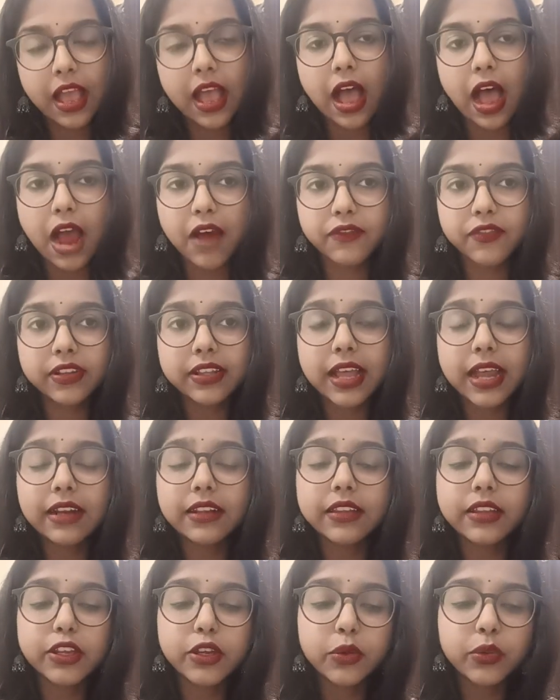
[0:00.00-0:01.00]
After that,
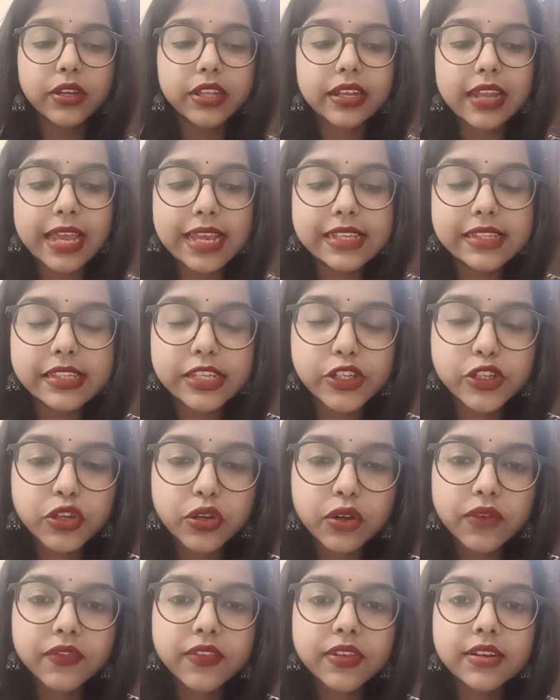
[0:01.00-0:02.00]
the utilization
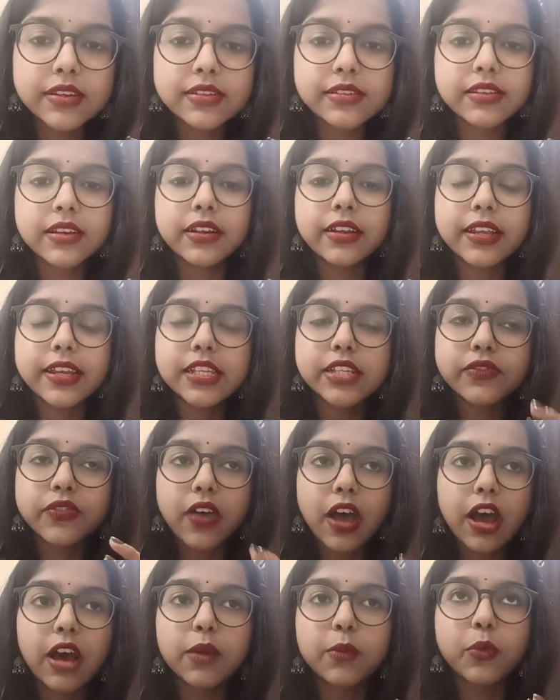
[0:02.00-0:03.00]
of the result is
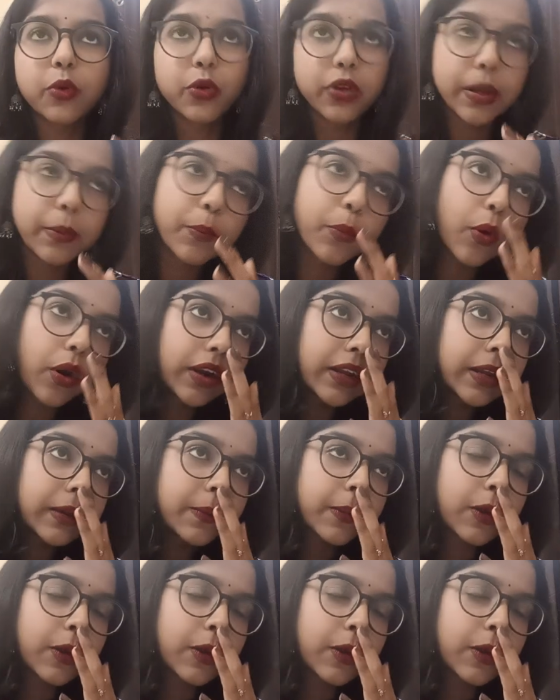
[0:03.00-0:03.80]
far more important,